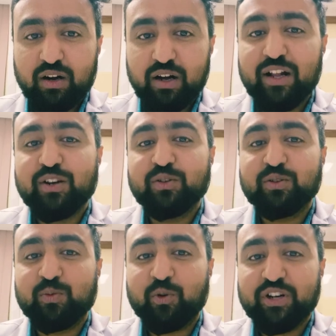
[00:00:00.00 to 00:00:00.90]
Hello,
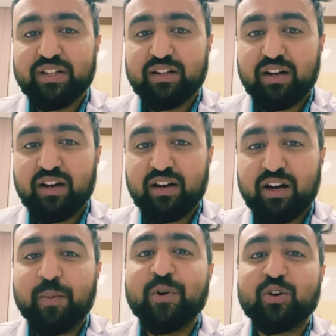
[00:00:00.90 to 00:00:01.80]
good morning.
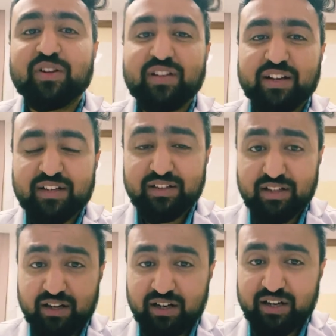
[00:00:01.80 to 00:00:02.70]
I'm Dr. Sainath,
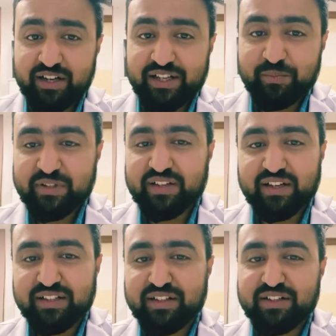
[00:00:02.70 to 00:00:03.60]
DNB
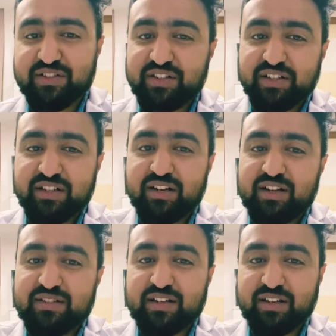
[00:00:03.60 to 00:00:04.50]
second year resident in
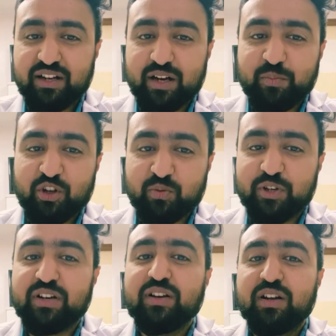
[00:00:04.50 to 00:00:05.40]
Sir Ganga Ram
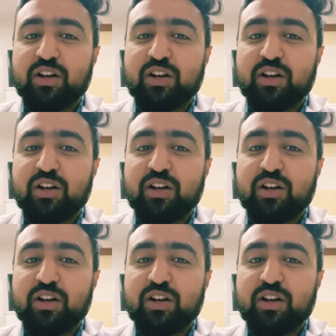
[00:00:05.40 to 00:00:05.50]
Hospital.